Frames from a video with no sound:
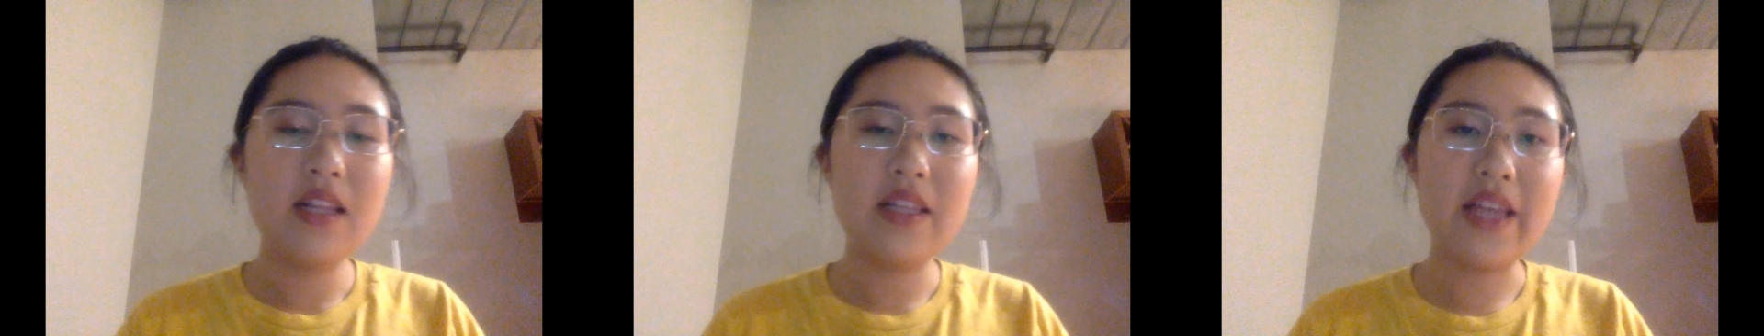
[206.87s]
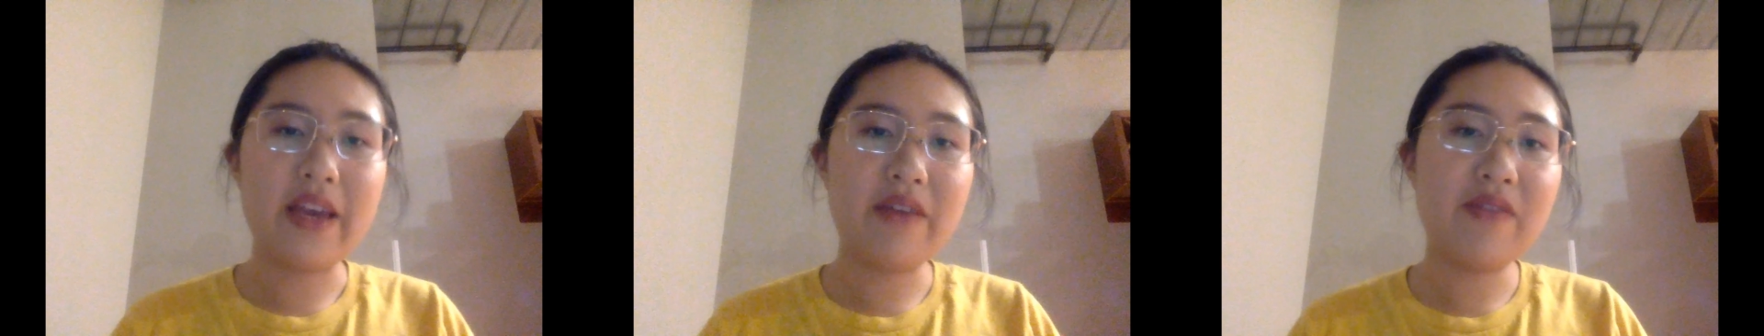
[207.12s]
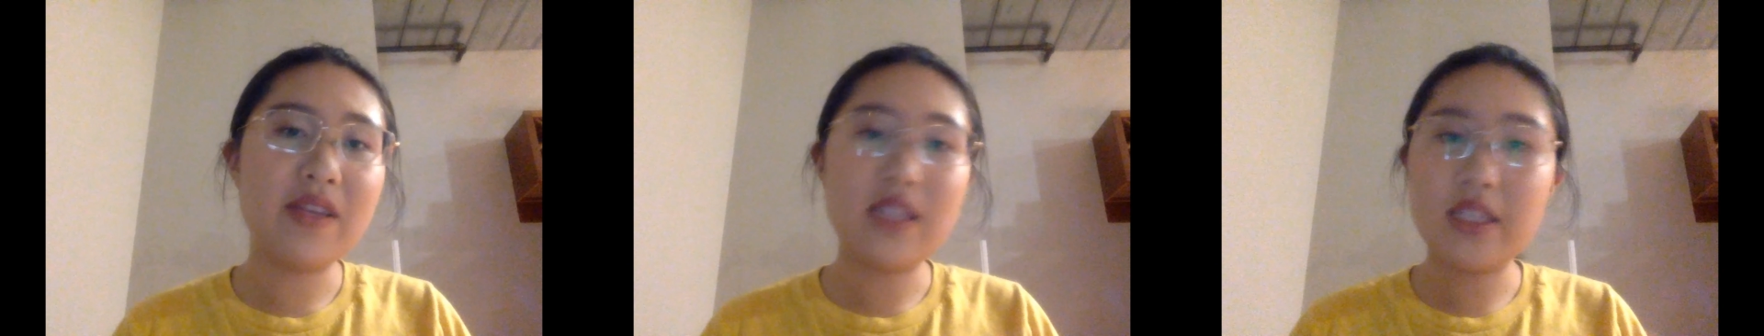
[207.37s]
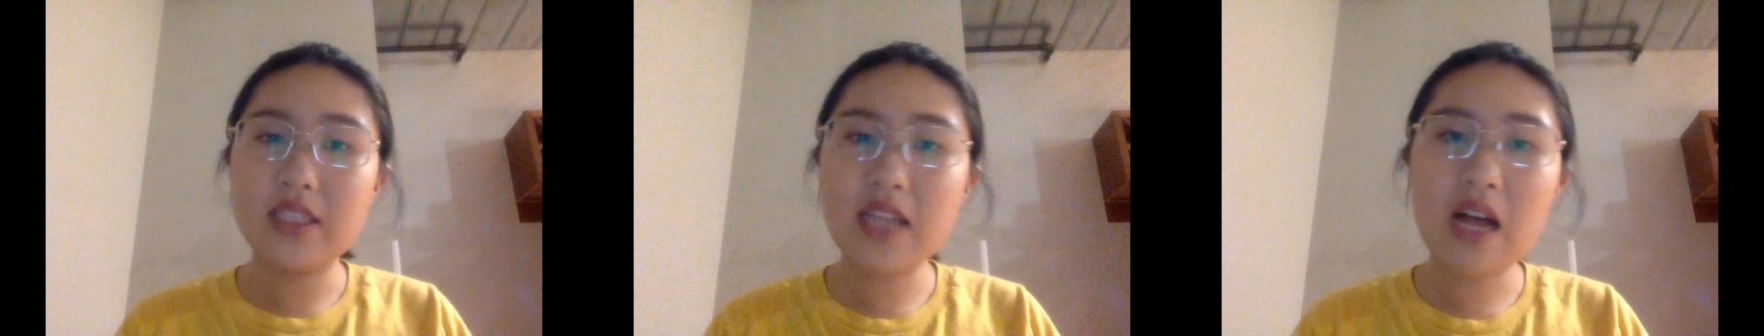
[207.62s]
like facing
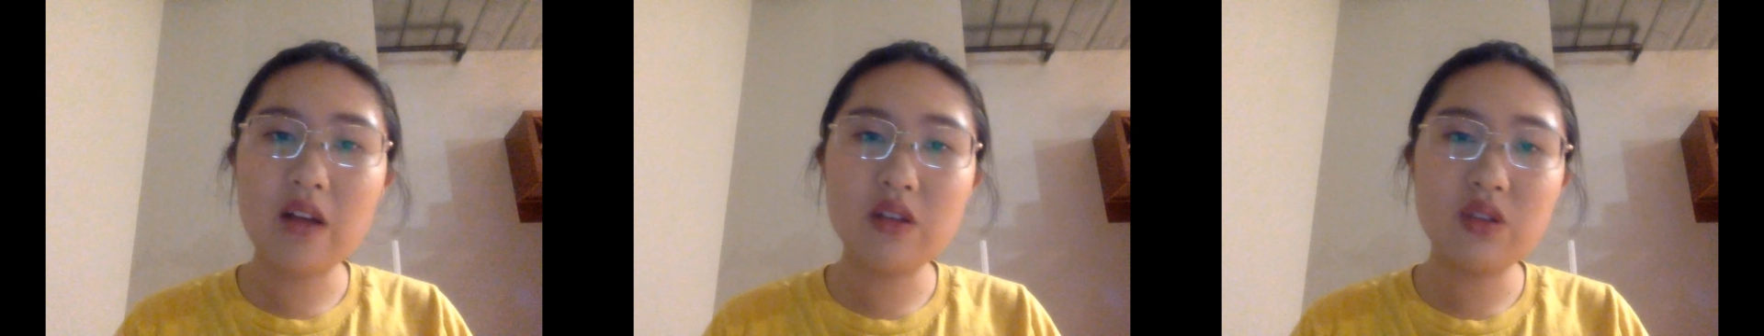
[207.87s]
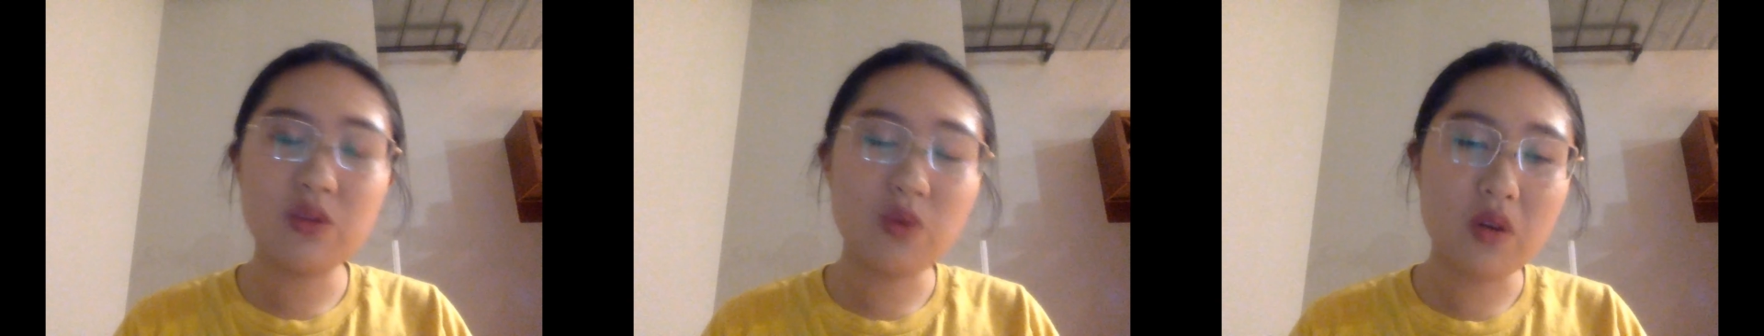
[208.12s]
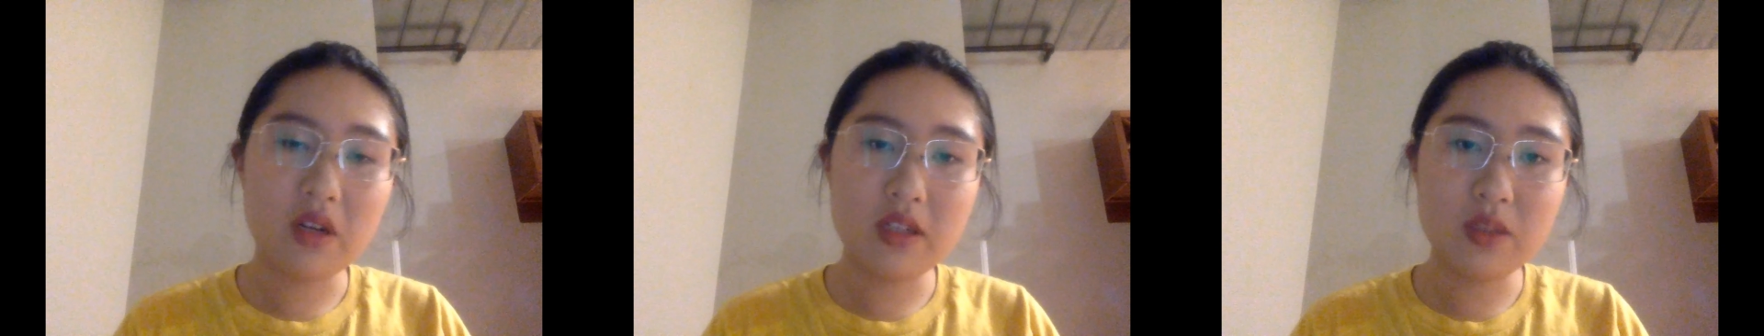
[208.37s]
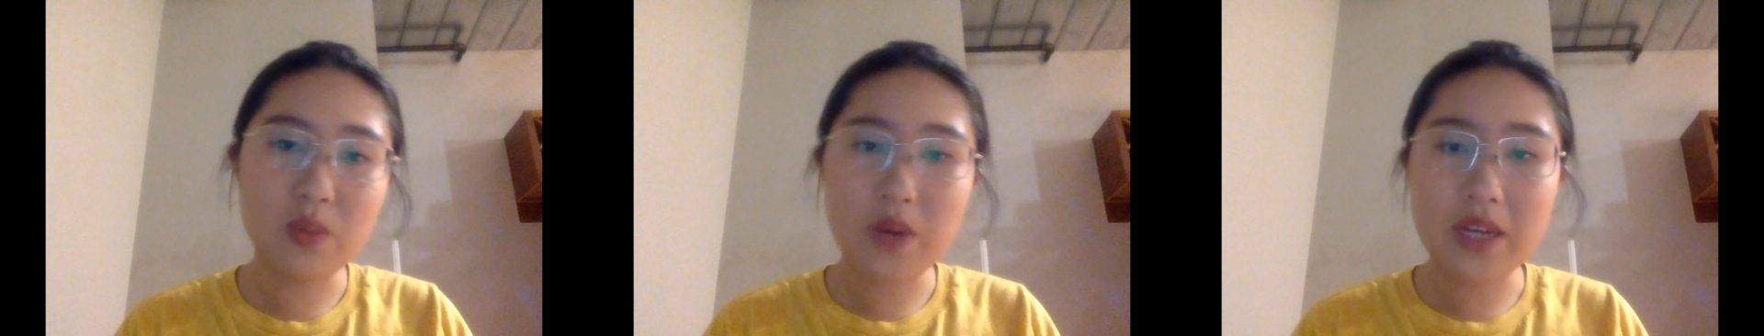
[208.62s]
south, north,
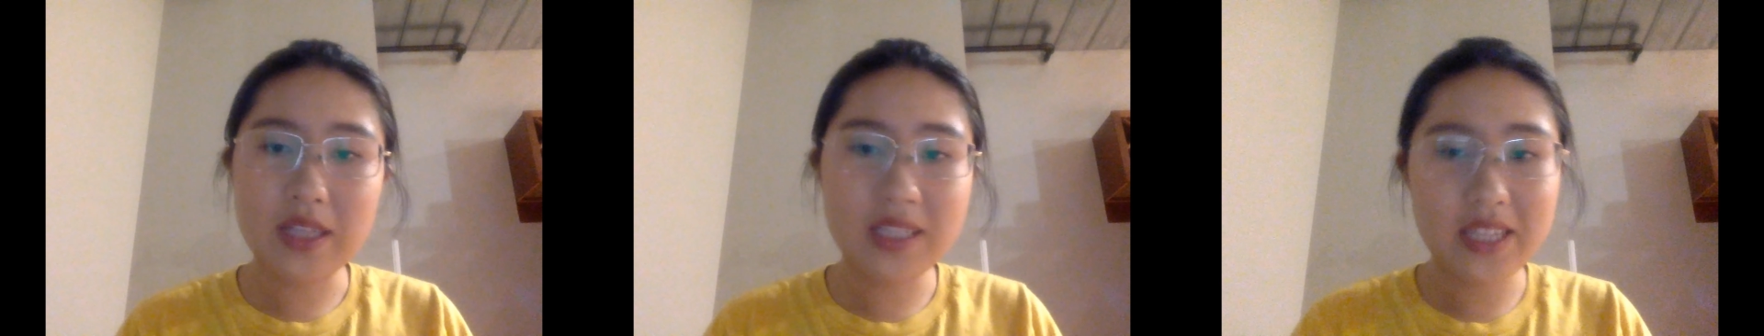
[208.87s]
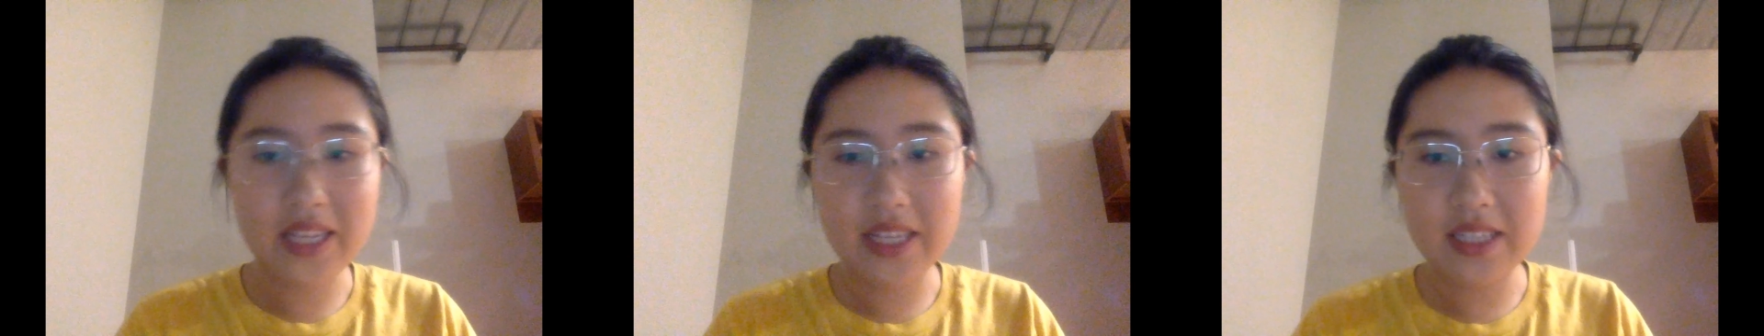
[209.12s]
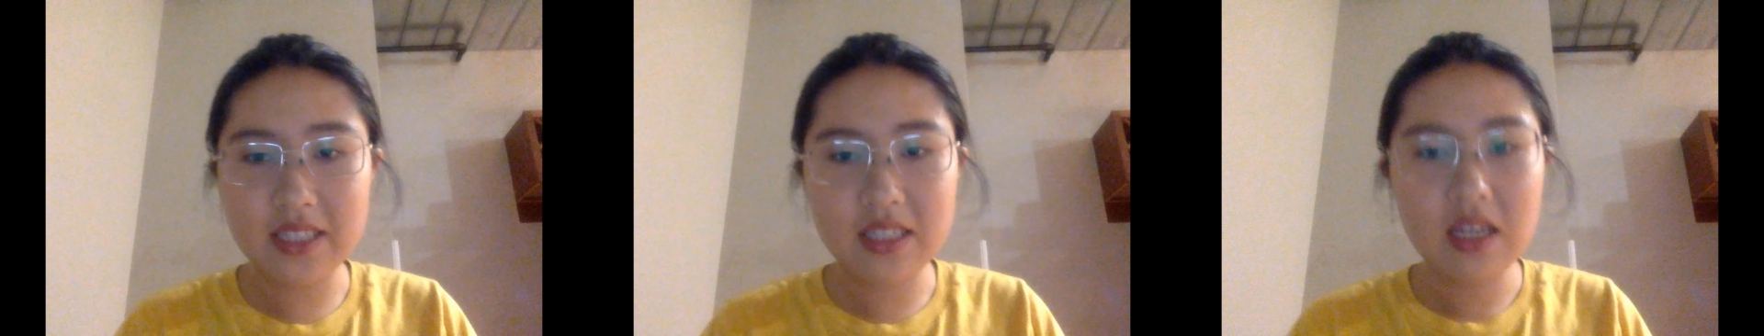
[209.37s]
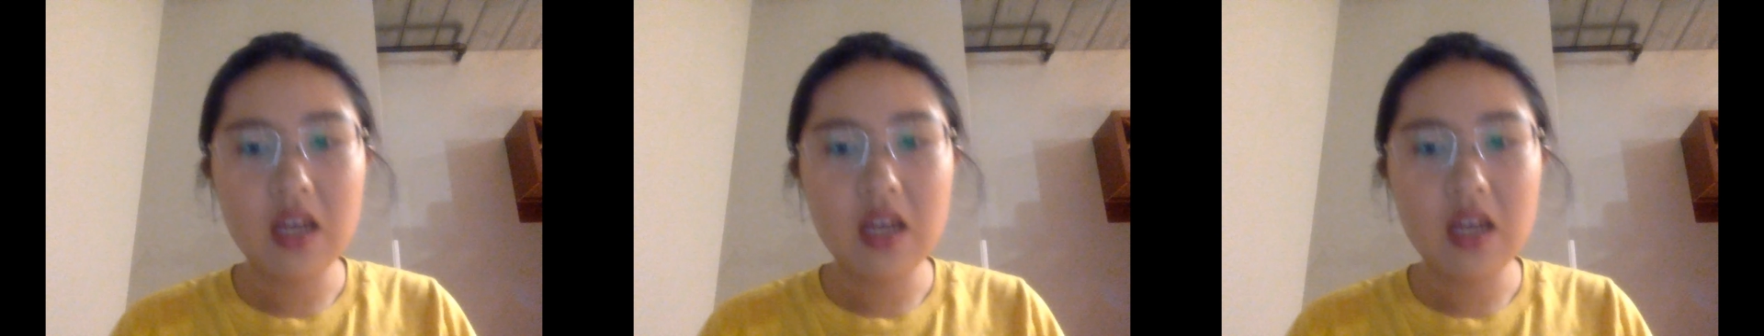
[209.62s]
west, east.